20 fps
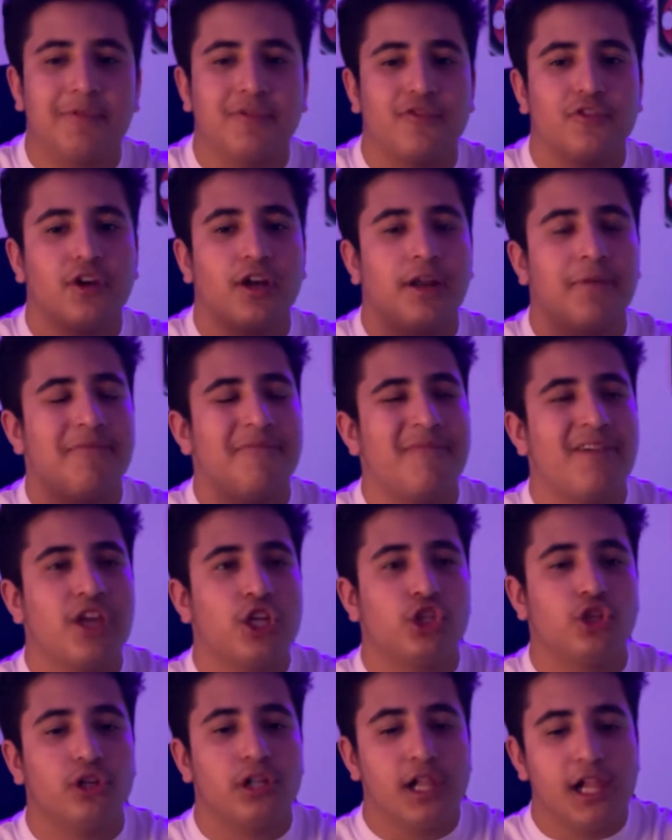If you're gonna
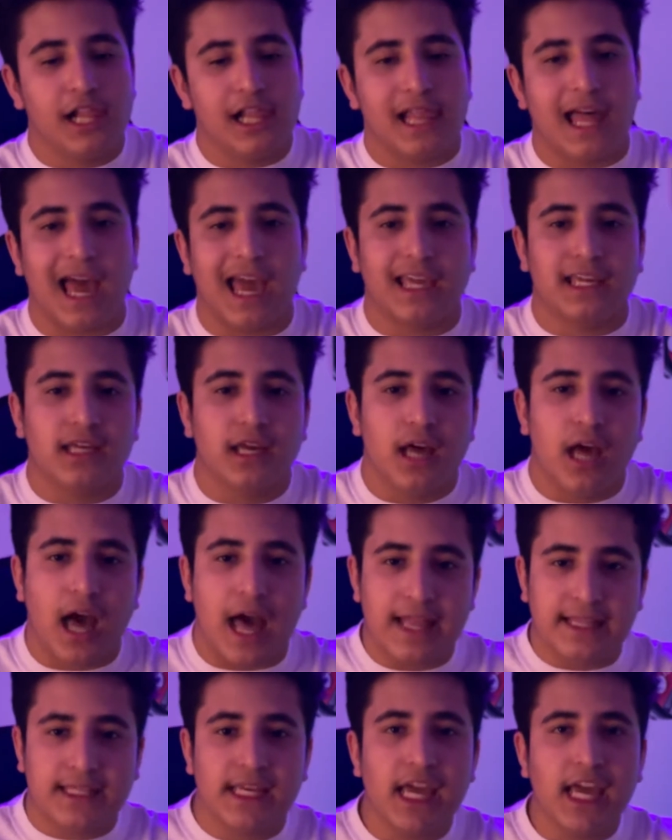measure like
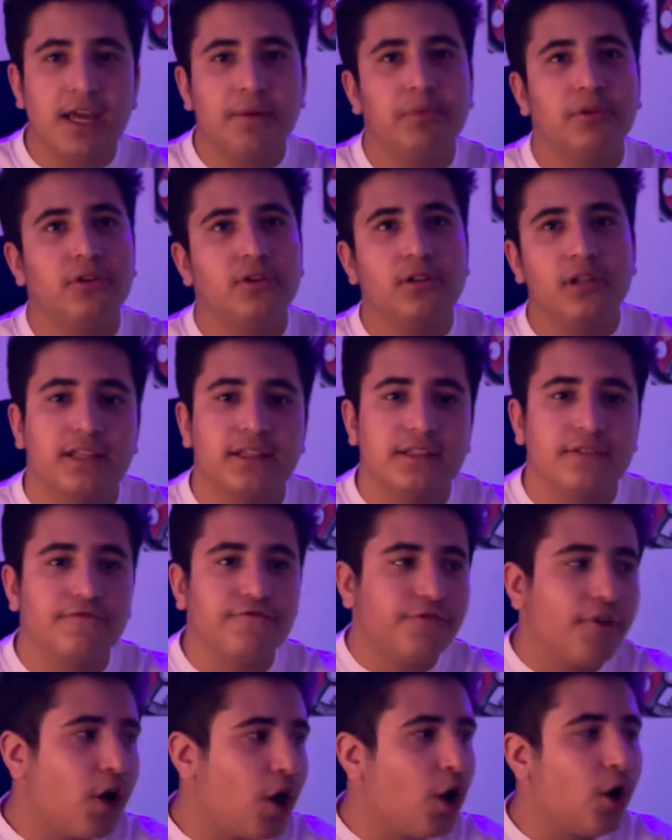a table,
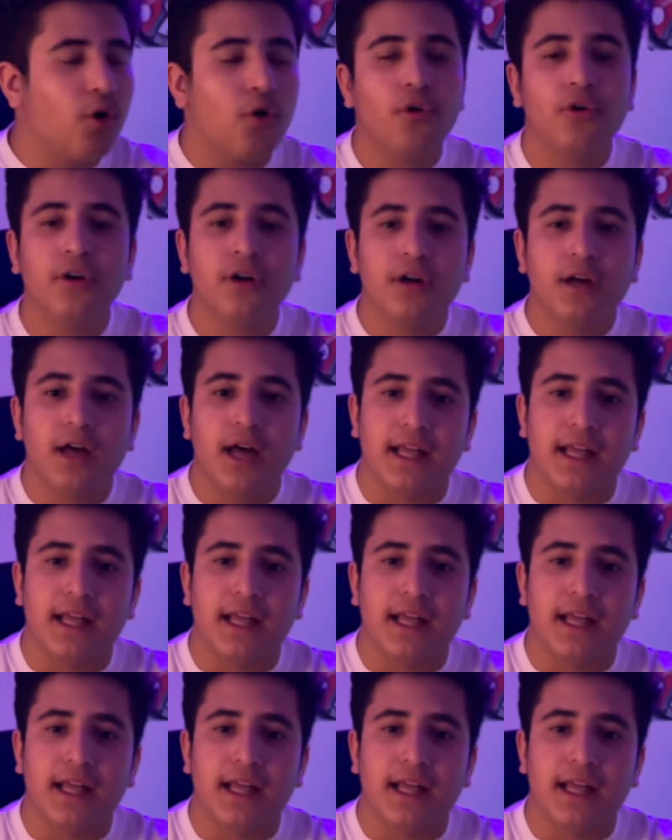phone,